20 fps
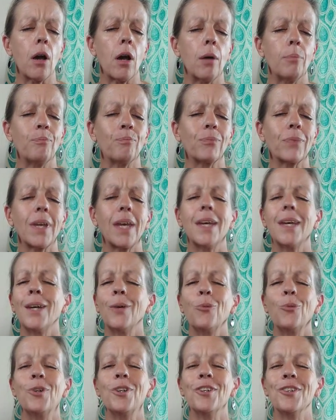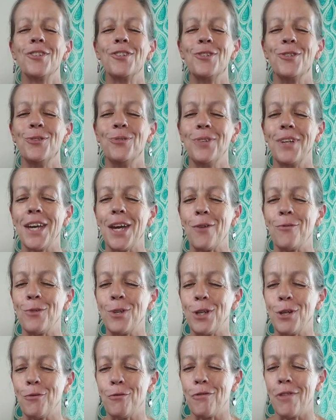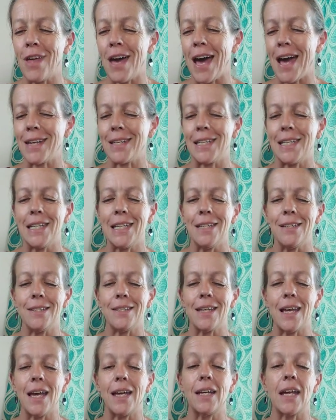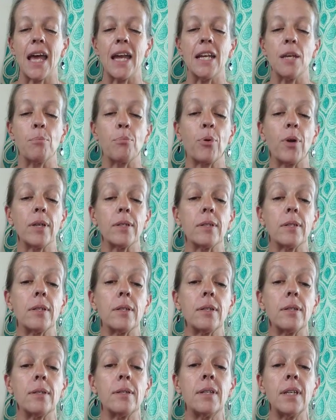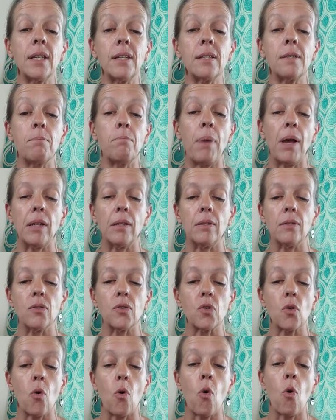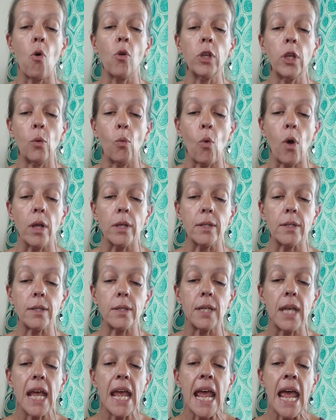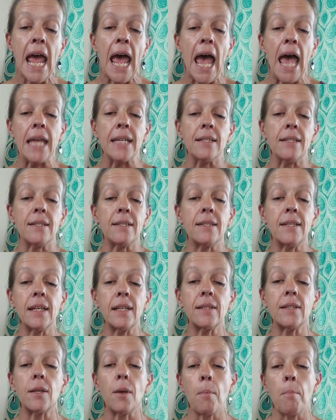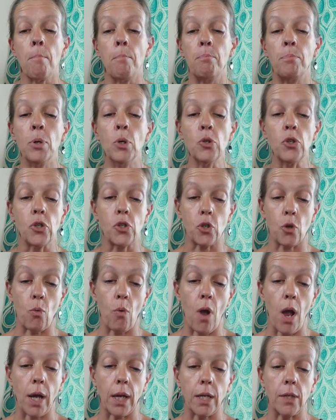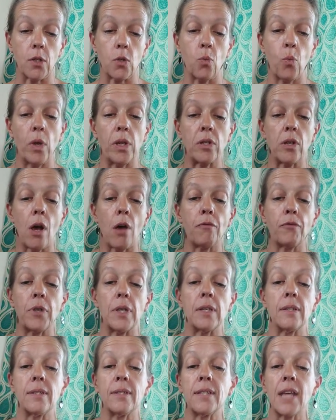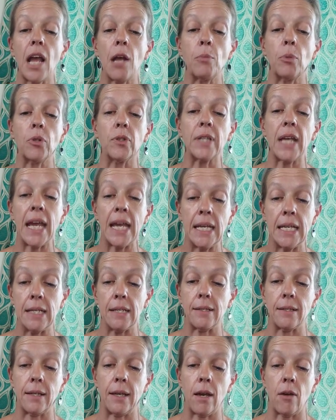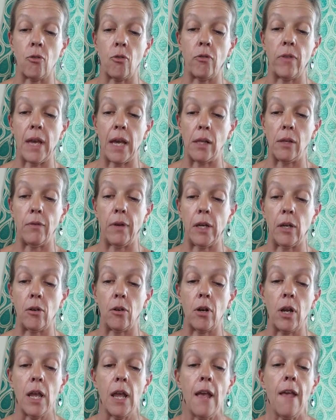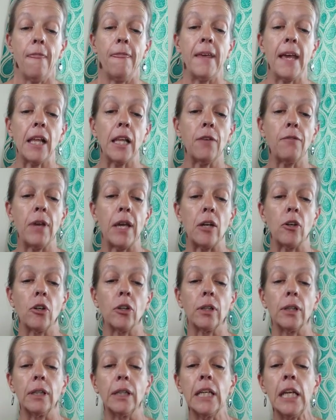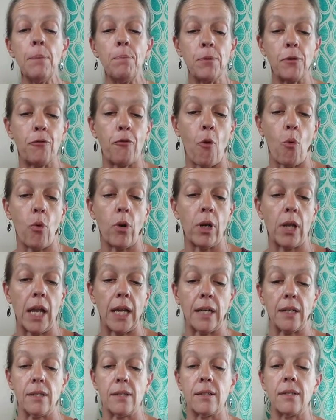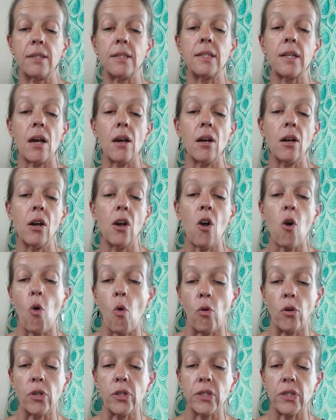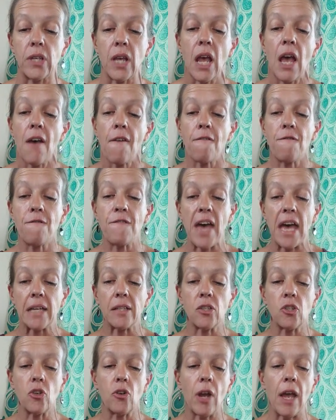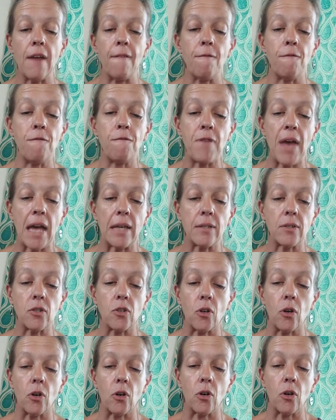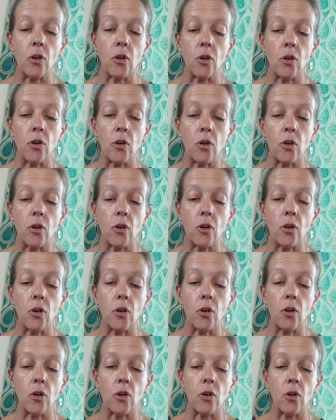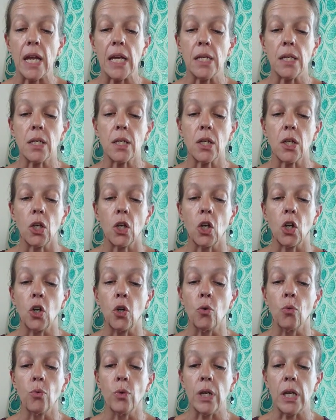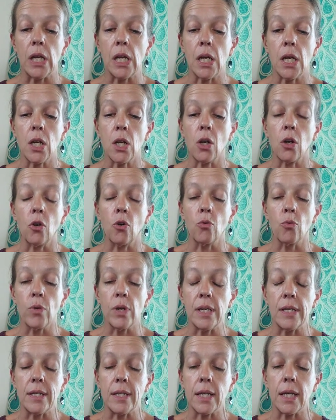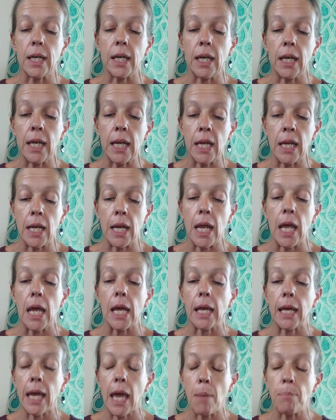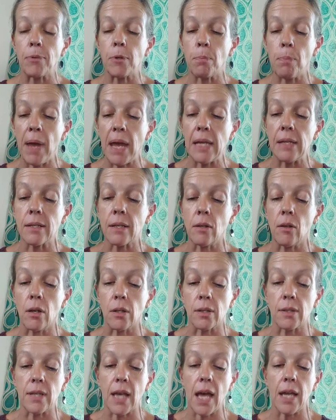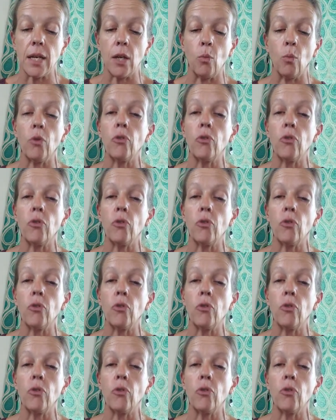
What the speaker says: and 6 booster rockets went off simultaneously under the elevator. The elevator leaped forward like a stung horse, faster and faster. Great, green, greasy Canid kept pace alongside it with no trouble at all. Make it go away, yelled Grandma Georgina. I can't stand it looking at me.